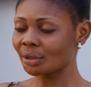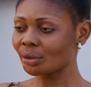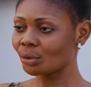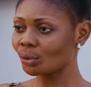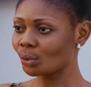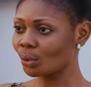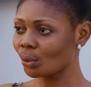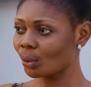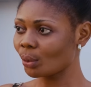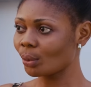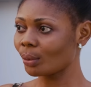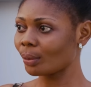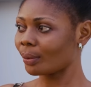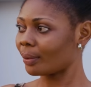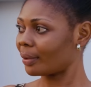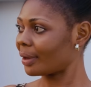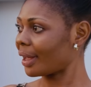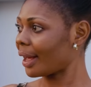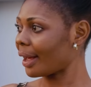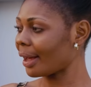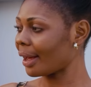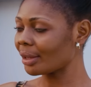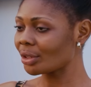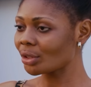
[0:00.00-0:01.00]
No,
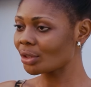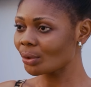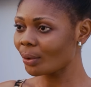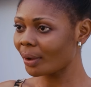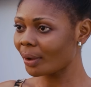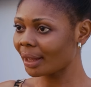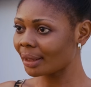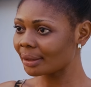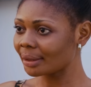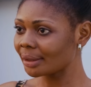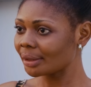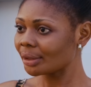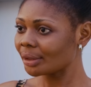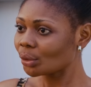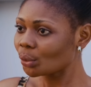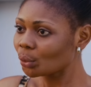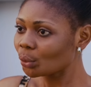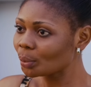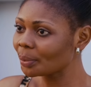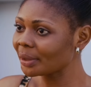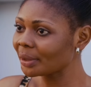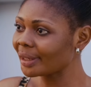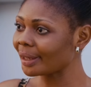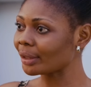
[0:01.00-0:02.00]
I saw Ali. He
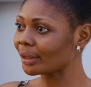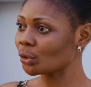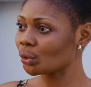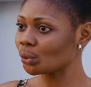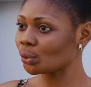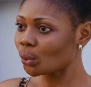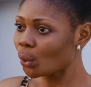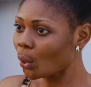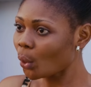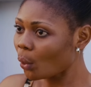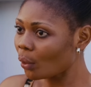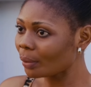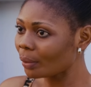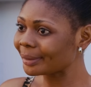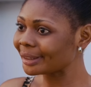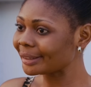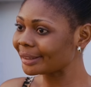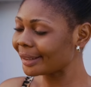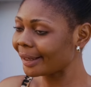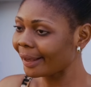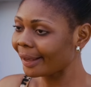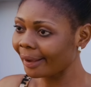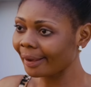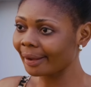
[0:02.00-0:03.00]
told me that I should come
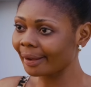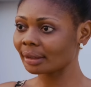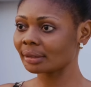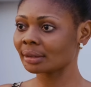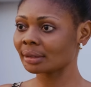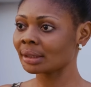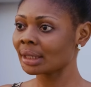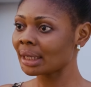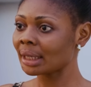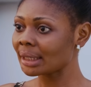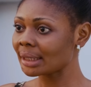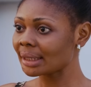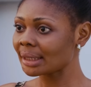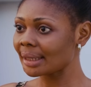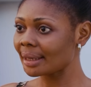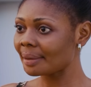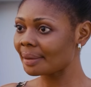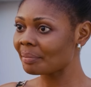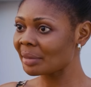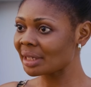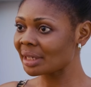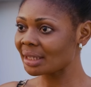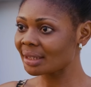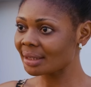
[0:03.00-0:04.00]
in here in
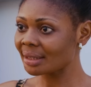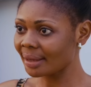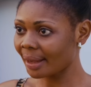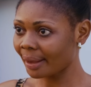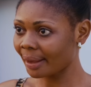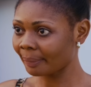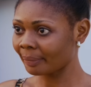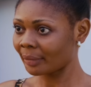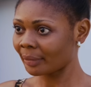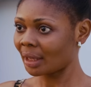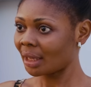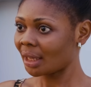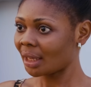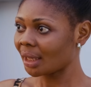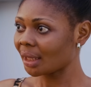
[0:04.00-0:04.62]
10 minutes' time.